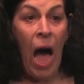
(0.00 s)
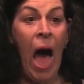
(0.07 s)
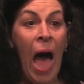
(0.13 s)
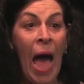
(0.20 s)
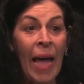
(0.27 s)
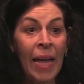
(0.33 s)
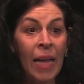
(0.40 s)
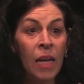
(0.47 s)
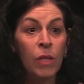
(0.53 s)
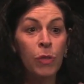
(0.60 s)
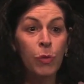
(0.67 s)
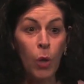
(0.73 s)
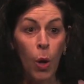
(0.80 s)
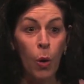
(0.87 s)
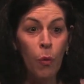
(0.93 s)
I
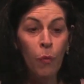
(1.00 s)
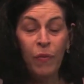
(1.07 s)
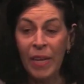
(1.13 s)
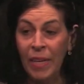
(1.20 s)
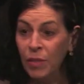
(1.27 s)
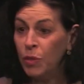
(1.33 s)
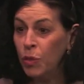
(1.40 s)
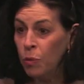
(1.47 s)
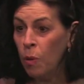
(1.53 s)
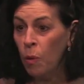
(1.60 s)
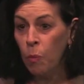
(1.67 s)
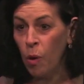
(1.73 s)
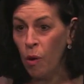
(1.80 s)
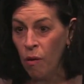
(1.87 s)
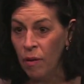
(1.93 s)
dove into
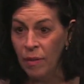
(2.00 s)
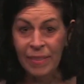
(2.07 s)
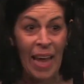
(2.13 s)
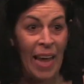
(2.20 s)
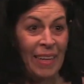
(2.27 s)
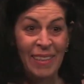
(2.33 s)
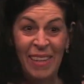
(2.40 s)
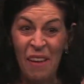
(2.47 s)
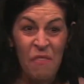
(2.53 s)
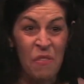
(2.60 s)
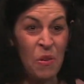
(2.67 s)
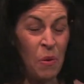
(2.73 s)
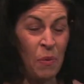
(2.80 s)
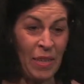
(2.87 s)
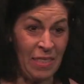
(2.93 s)
a world I never
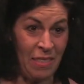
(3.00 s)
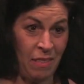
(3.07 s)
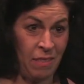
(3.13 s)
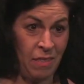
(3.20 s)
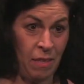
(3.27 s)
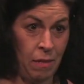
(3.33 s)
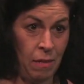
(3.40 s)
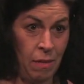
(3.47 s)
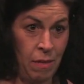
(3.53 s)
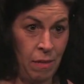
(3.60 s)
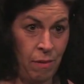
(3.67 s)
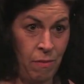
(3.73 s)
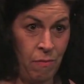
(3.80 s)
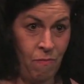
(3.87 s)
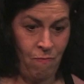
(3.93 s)
knew existed.
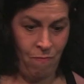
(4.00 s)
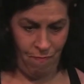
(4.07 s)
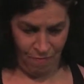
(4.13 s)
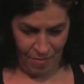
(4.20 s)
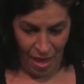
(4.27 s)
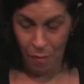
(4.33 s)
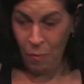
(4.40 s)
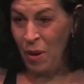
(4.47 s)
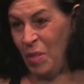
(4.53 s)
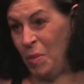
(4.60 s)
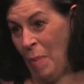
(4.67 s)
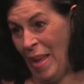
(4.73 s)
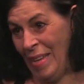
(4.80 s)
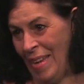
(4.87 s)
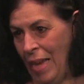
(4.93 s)
I wear
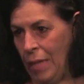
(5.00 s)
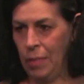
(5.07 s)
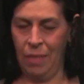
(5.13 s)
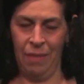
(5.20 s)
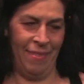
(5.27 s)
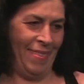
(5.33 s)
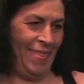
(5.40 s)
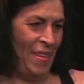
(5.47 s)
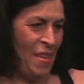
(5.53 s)
spandex.